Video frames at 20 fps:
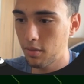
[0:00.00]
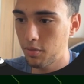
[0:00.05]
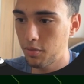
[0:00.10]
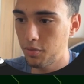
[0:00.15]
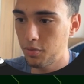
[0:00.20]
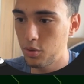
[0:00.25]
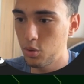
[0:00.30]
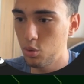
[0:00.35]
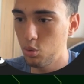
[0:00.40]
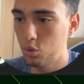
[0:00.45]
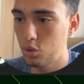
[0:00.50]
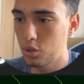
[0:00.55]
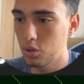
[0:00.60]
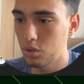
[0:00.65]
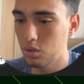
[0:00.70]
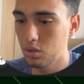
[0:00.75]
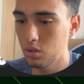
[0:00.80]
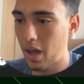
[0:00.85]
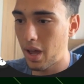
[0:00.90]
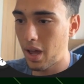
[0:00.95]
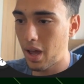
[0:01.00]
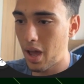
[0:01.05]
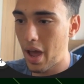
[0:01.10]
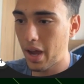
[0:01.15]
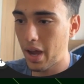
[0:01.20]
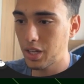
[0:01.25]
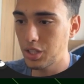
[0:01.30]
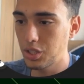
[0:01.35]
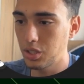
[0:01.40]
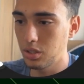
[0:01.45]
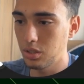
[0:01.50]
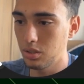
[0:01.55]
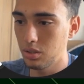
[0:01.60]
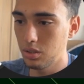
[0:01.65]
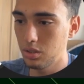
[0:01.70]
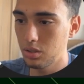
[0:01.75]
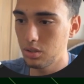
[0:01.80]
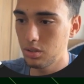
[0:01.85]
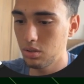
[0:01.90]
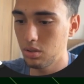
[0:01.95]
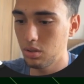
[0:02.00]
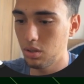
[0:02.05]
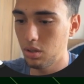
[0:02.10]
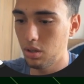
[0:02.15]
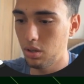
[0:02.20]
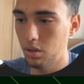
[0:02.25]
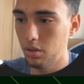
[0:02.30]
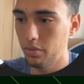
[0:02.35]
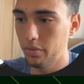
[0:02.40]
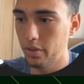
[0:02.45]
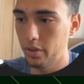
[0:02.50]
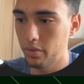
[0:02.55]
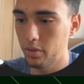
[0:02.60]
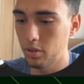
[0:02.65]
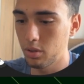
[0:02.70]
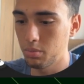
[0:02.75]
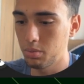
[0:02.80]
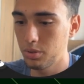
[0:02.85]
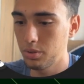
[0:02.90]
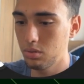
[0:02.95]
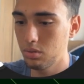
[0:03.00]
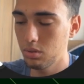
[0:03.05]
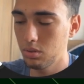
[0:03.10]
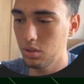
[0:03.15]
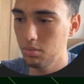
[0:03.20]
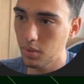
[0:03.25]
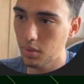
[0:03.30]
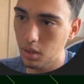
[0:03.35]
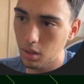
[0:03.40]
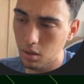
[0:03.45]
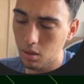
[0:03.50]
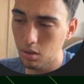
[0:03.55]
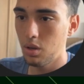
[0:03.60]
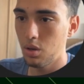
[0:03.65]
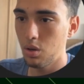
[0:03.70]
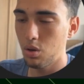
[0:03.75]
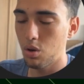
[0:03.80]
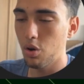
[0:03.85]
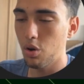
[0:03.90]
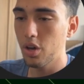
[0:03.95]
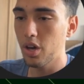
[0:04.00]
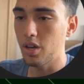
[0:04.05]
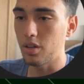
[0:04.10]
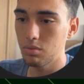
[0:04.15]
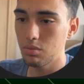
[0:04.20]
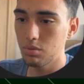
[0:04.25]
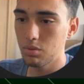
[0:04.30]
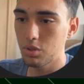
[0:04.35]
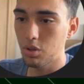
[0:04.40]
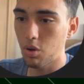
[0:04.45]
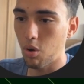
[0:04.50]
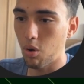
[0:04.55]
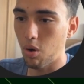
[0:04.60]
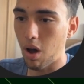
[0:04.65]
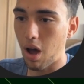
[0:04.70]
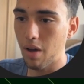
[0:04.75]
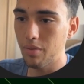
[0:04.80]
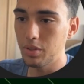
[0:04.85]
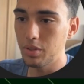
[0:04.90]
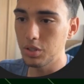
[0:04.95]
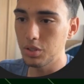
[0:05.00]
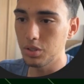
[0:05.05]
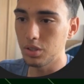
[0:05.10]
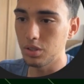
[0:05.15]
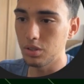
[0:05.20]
future actions of the verbs. Okay, so obviously